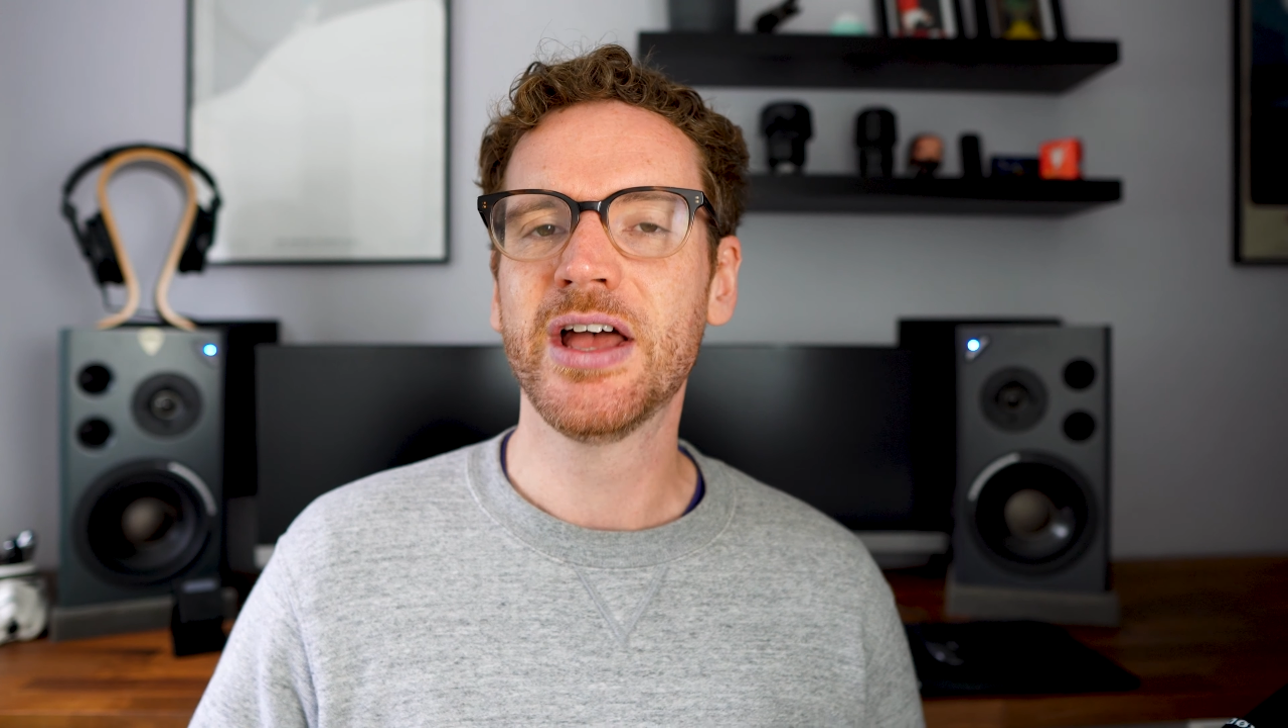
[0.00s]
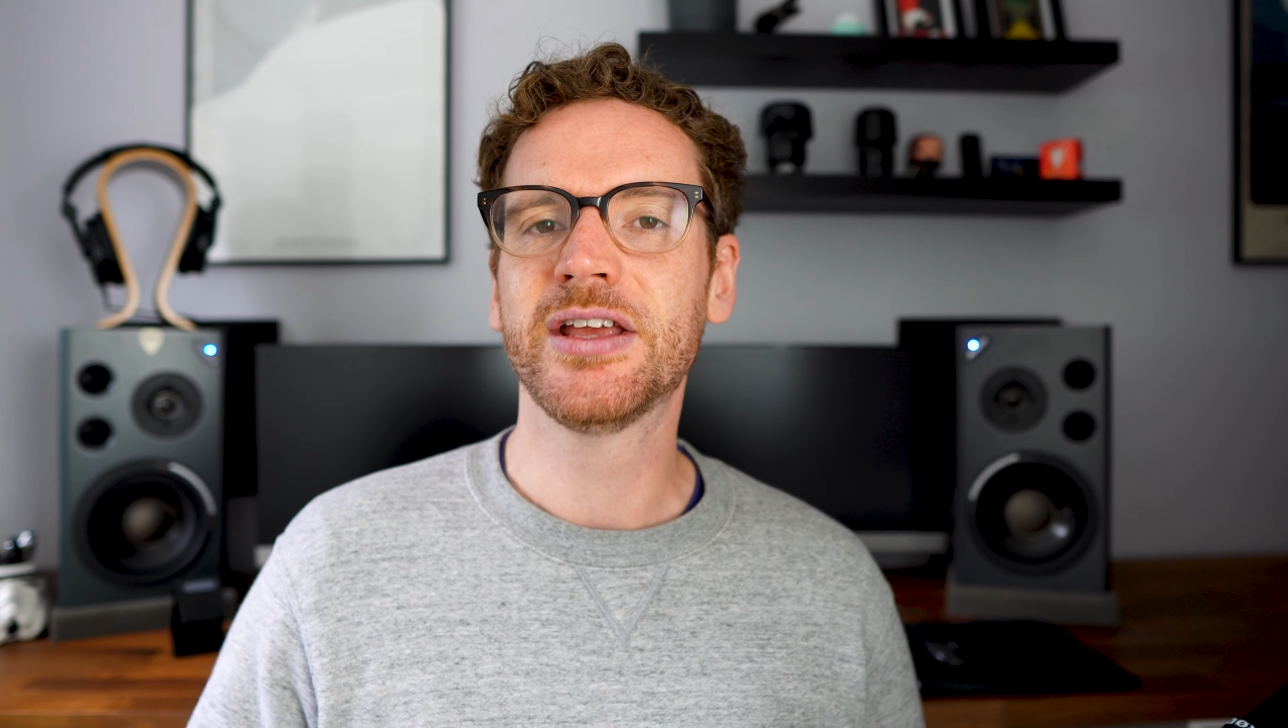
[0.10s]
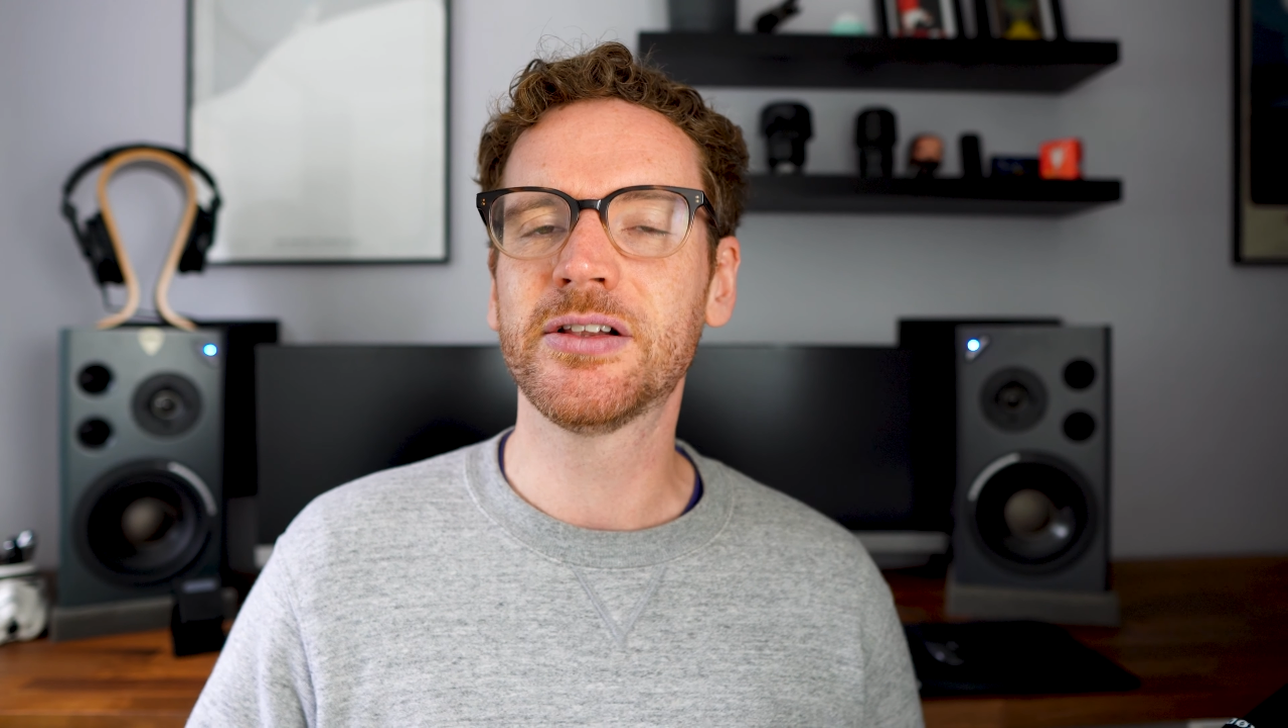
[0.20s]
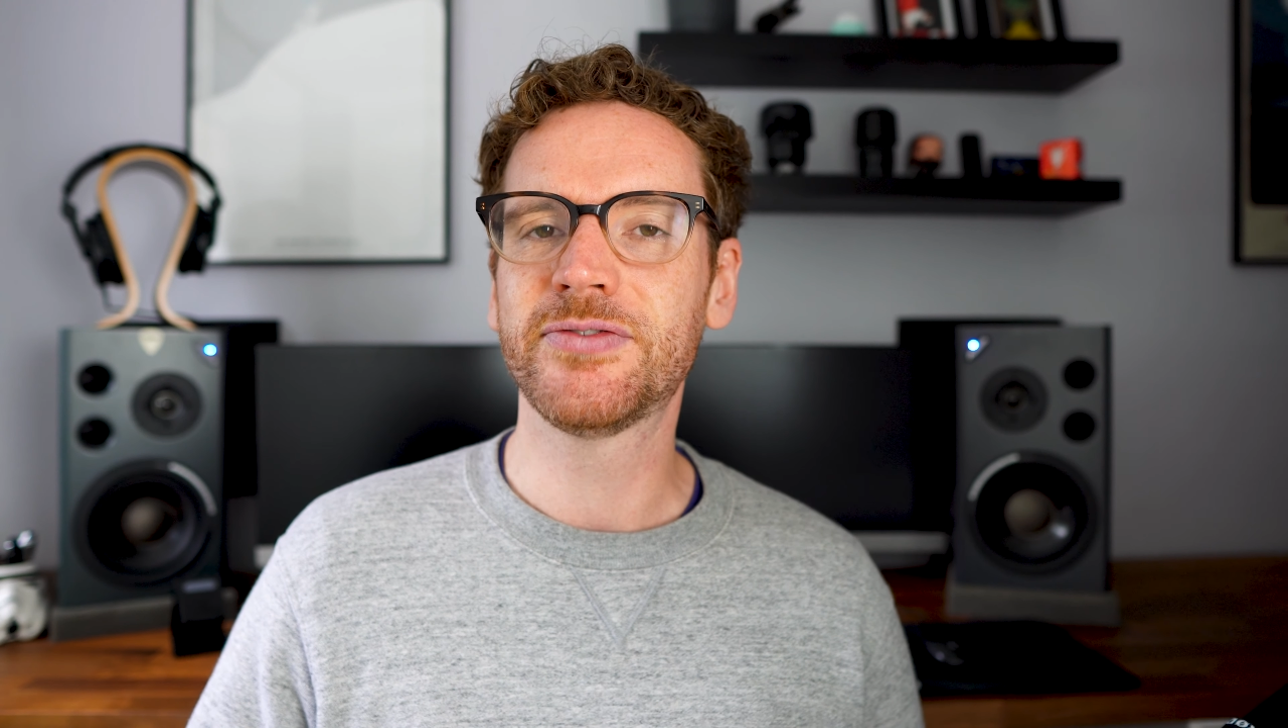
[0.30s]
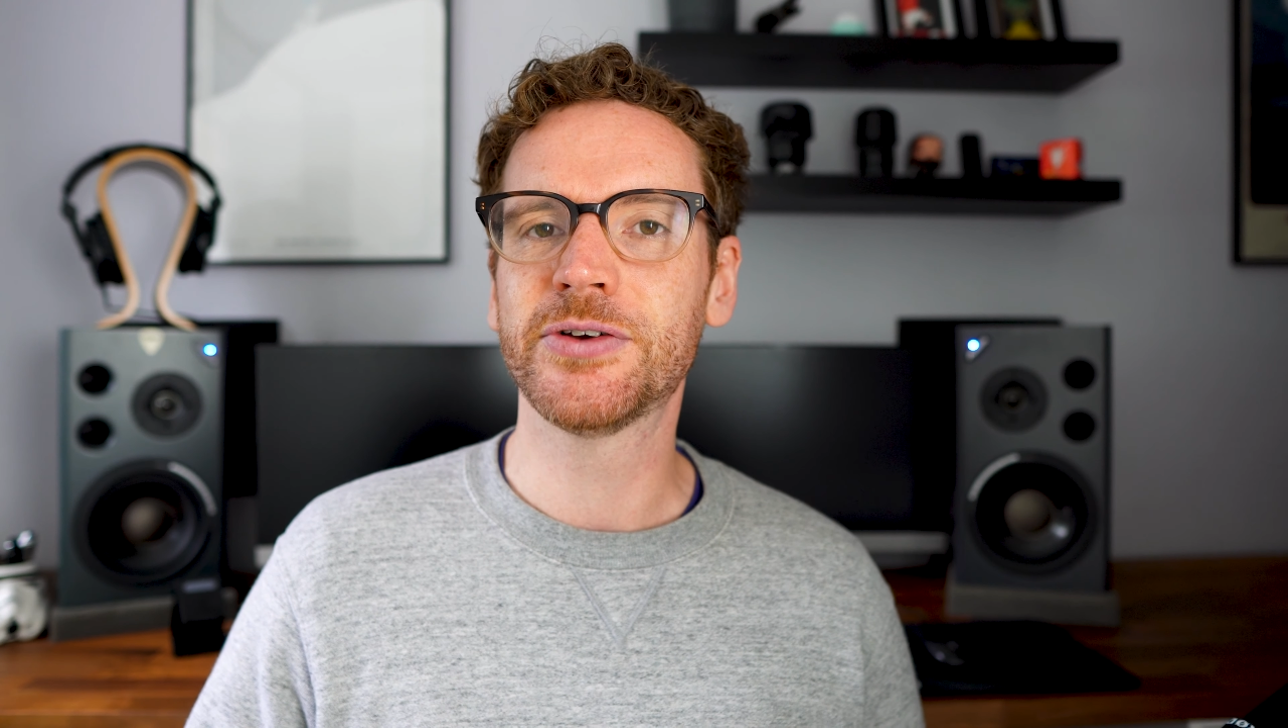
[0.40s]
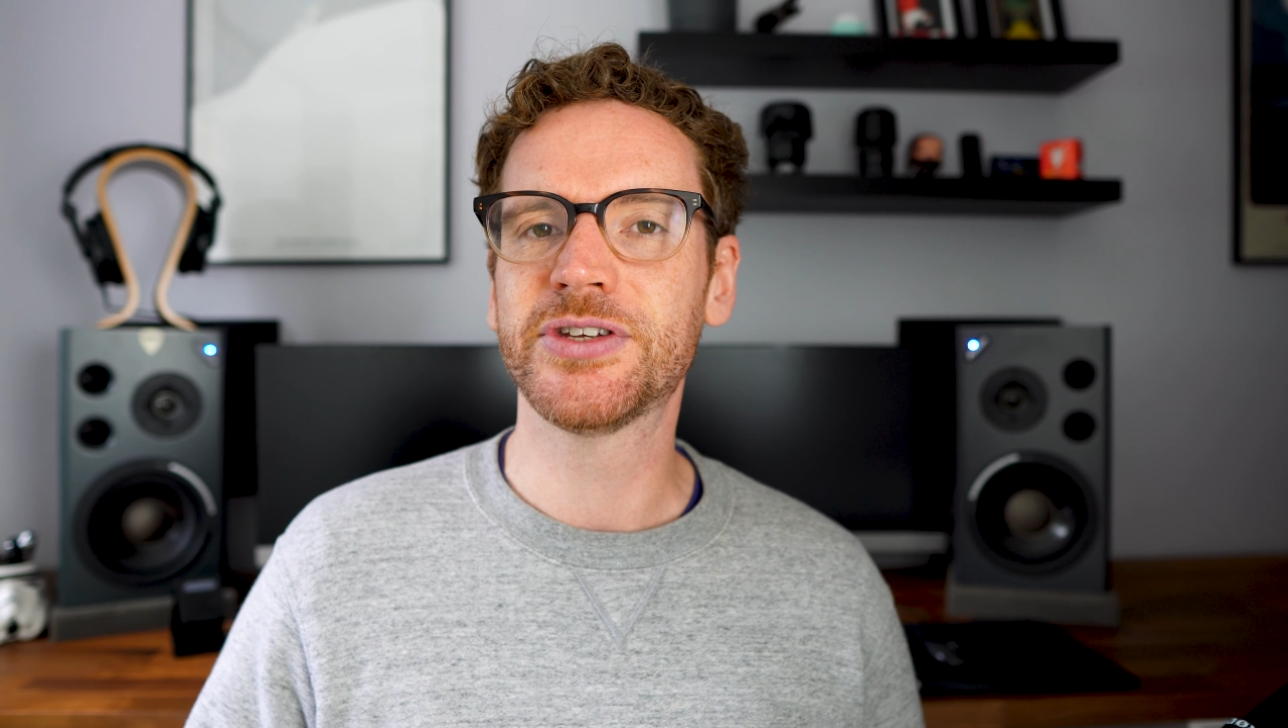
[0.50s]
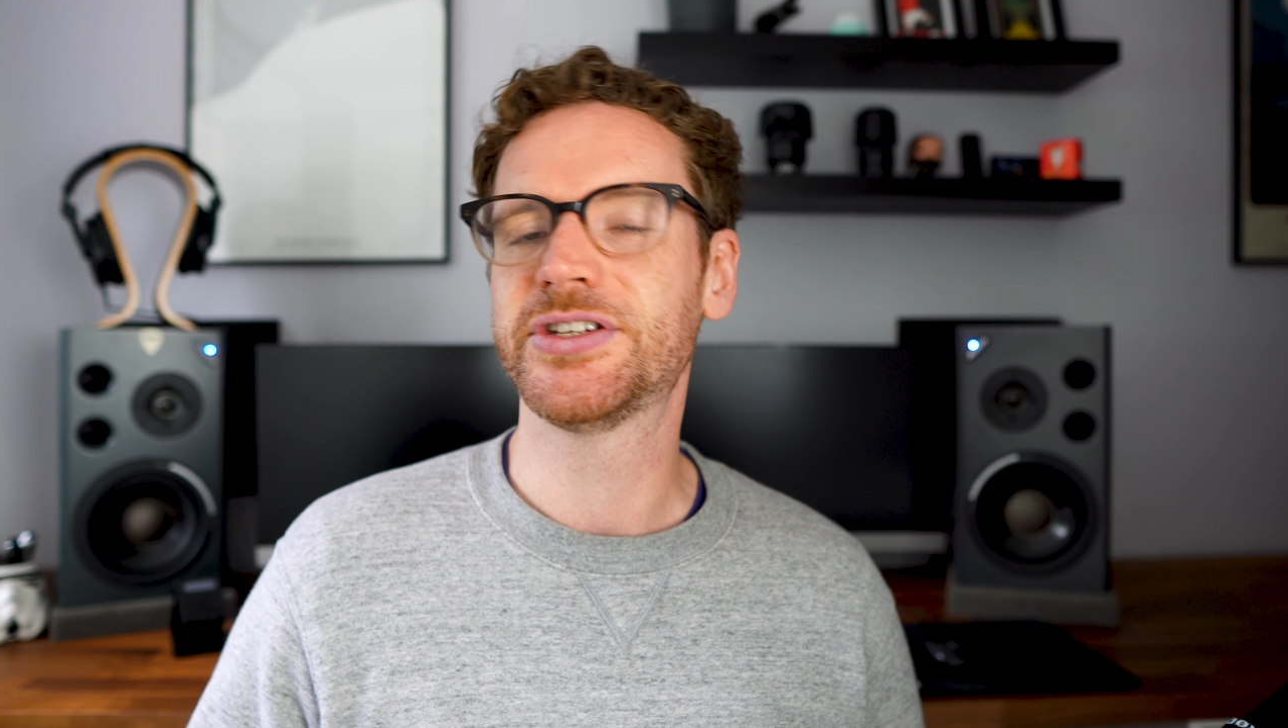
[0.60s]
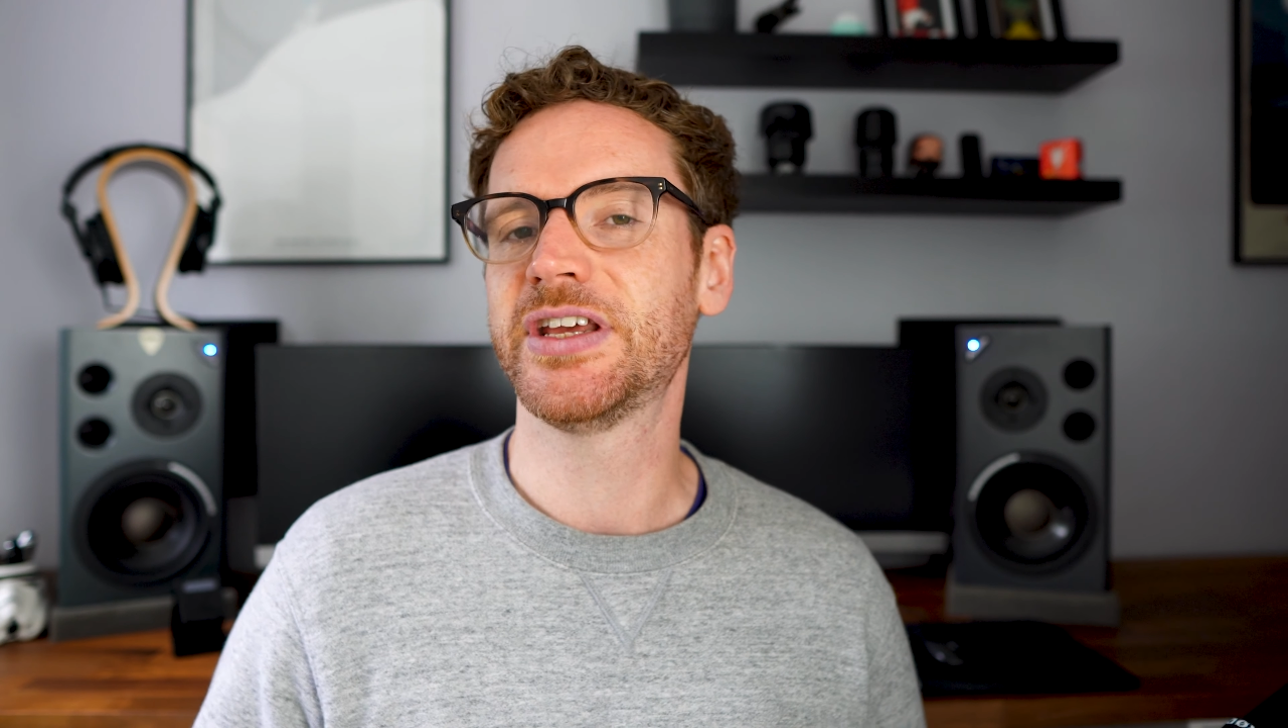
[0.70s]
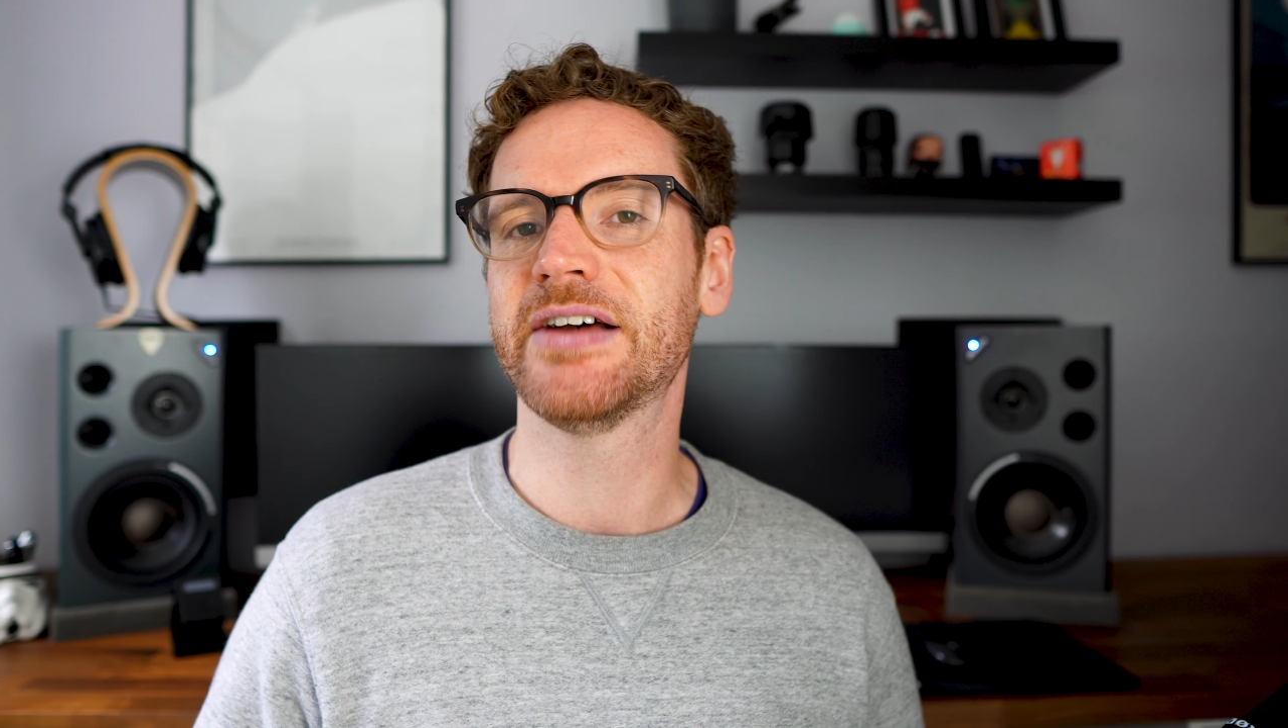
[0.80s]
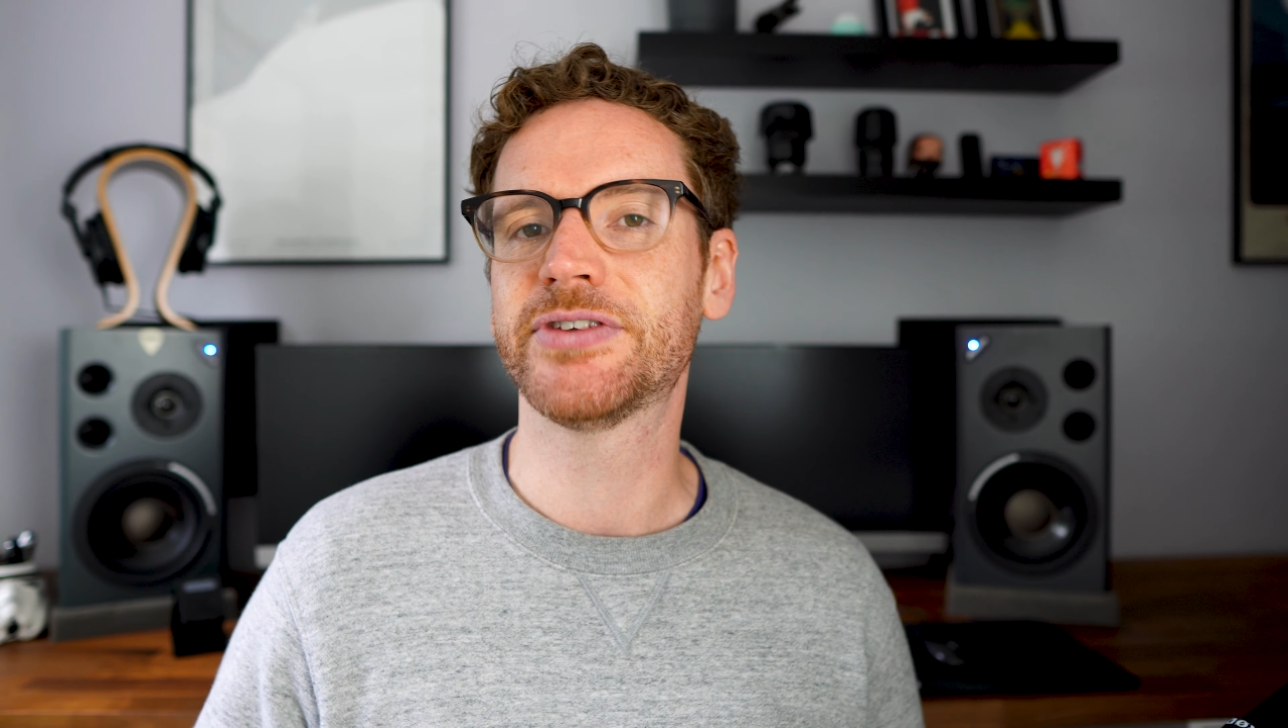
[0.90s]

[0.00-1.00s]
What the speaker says: you'll have noticed that you have